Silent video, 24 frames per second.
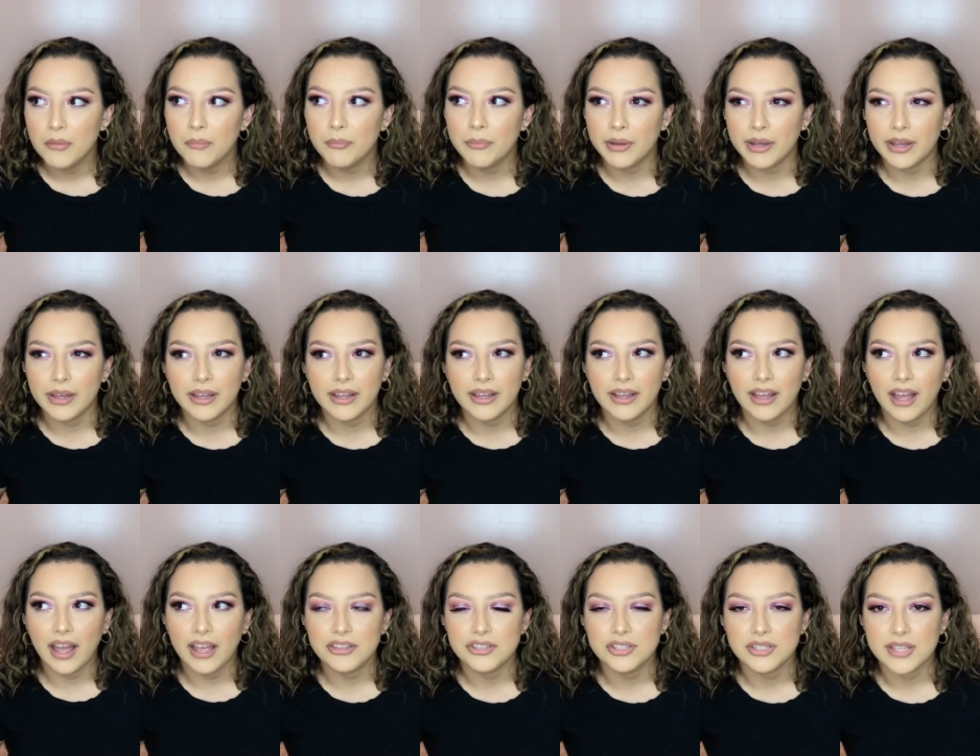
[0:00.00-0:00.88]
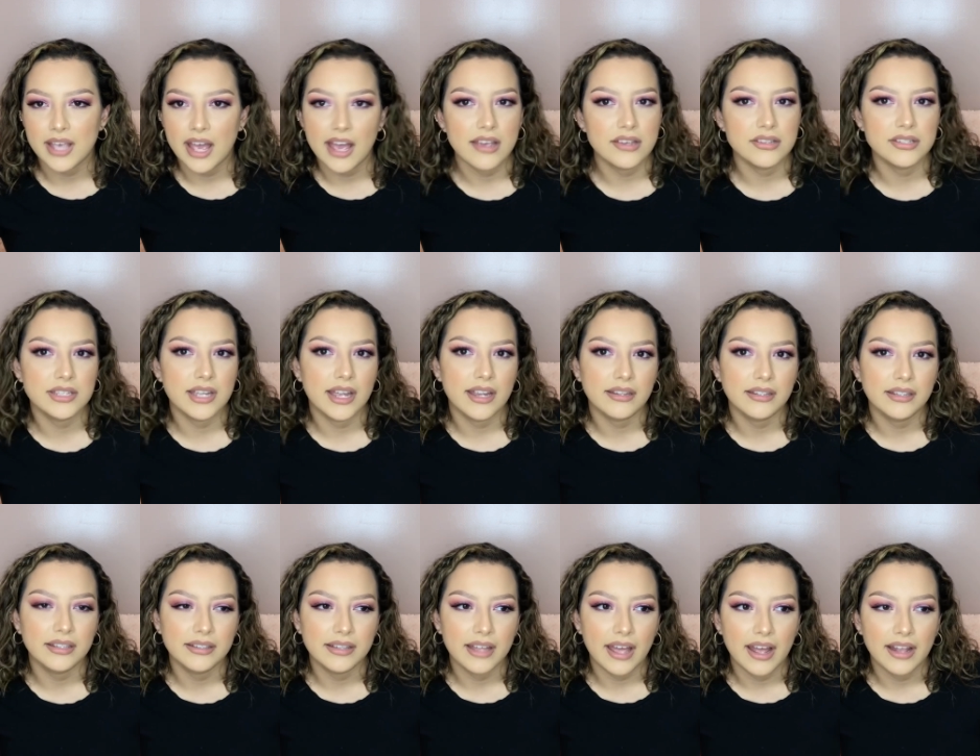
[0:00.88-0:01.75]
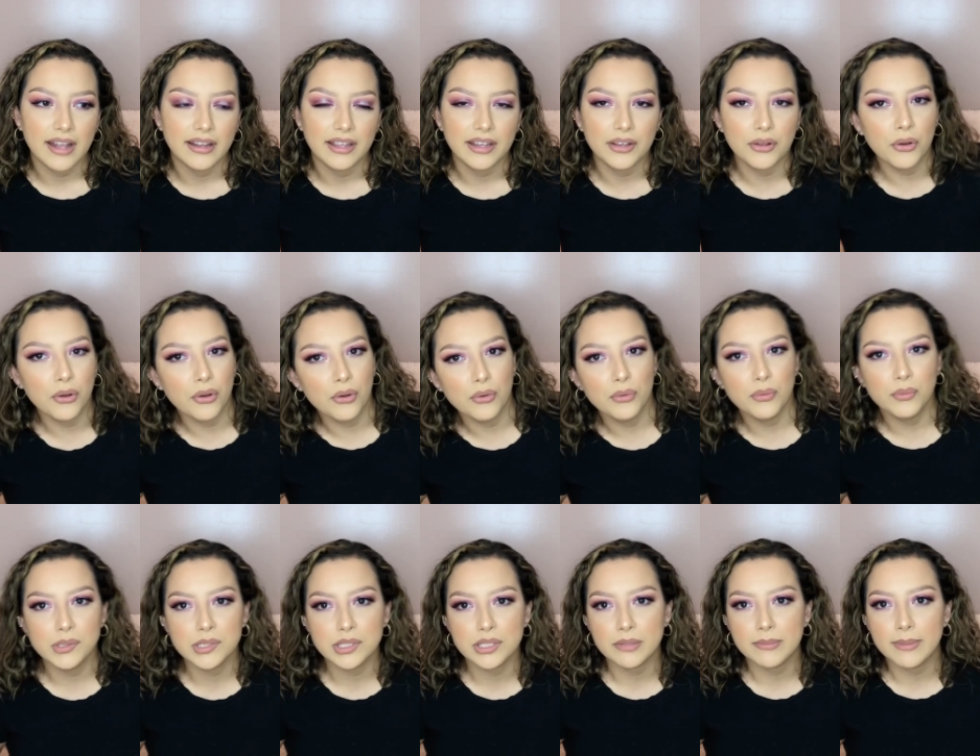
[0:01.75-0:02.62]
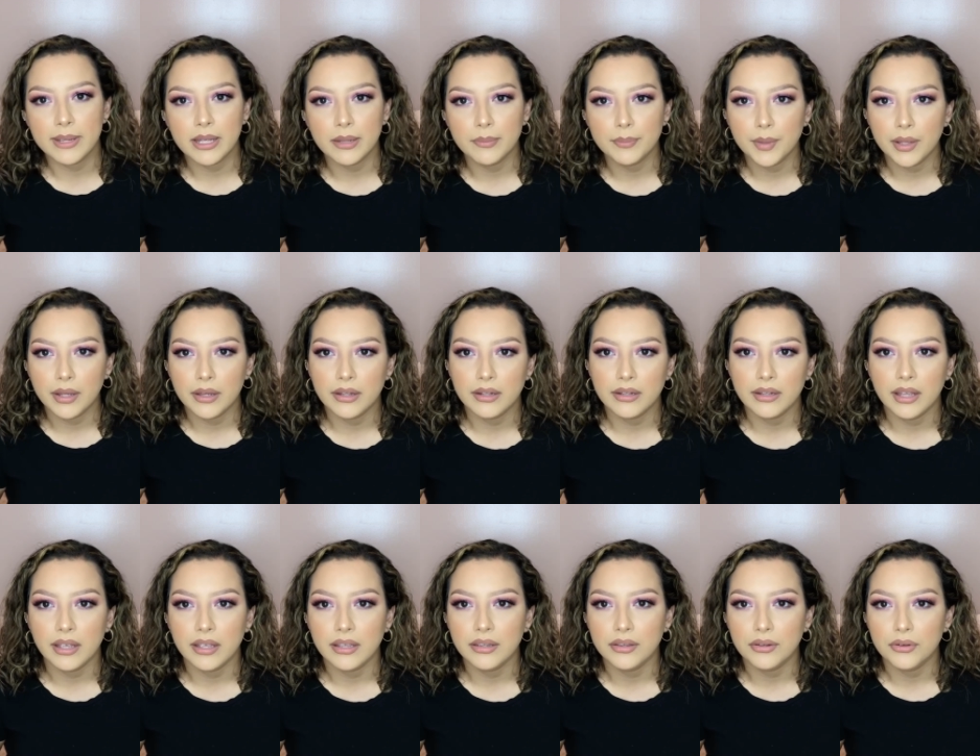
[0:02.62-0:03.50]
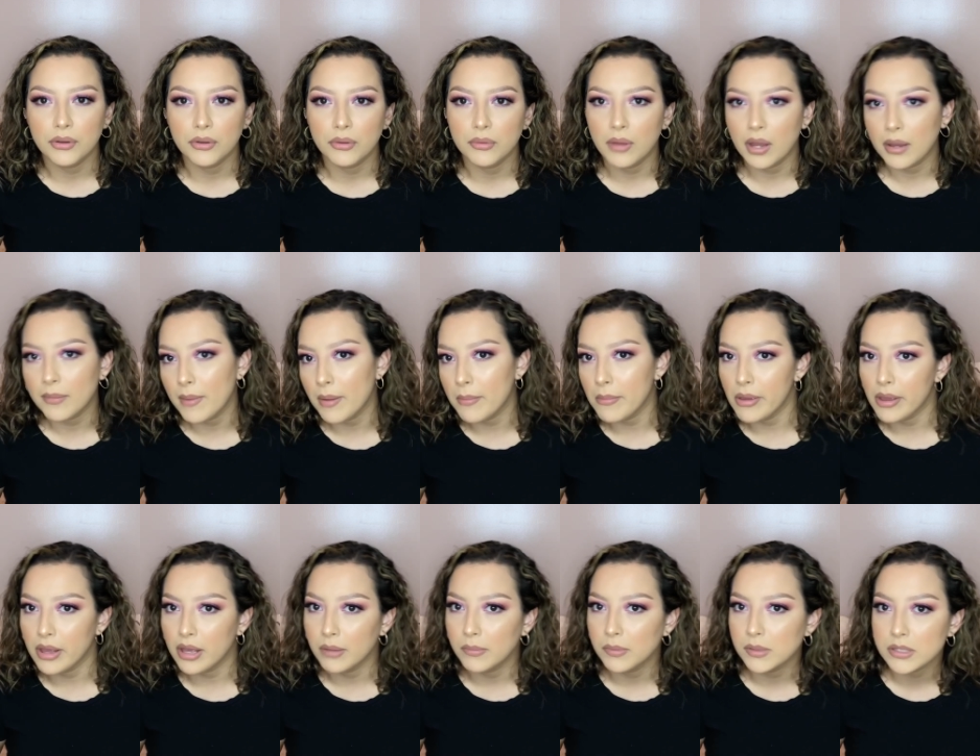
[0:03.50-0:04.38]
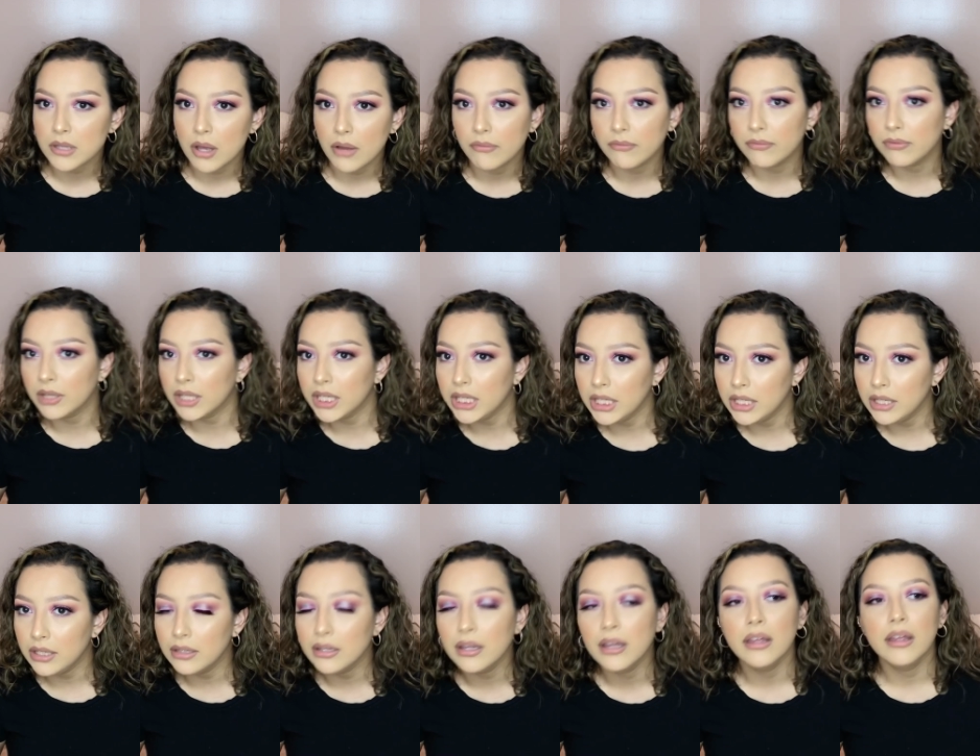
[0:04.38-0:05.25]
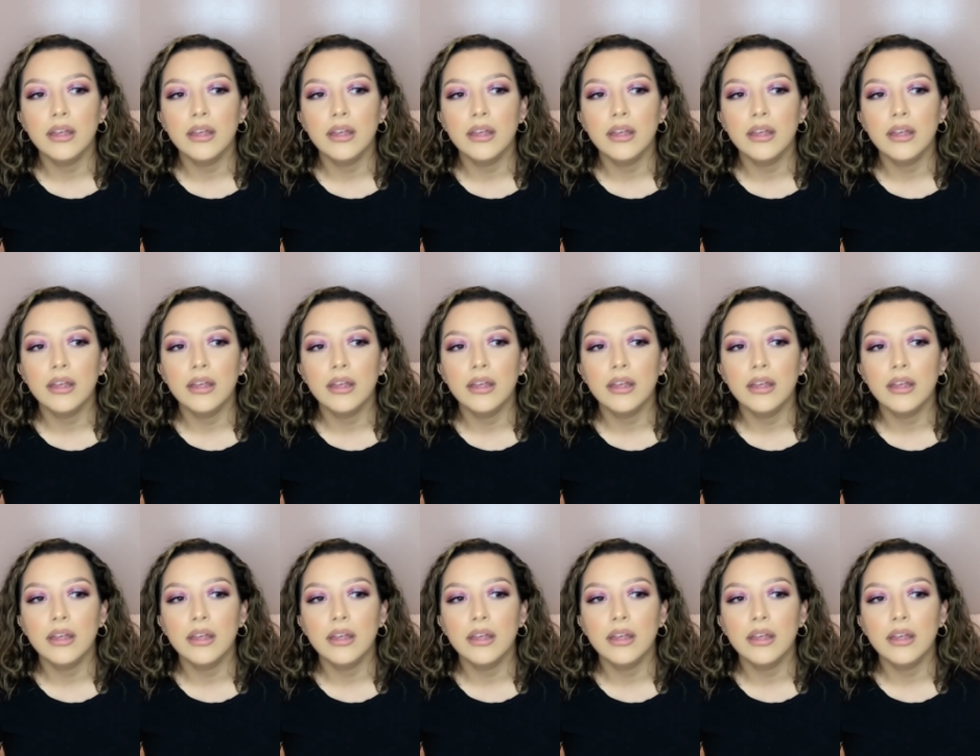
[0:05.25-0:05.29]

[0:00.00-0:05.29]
But I just hashtagged it that like oh who wants their makeup done like you know like my makeup was on fleek,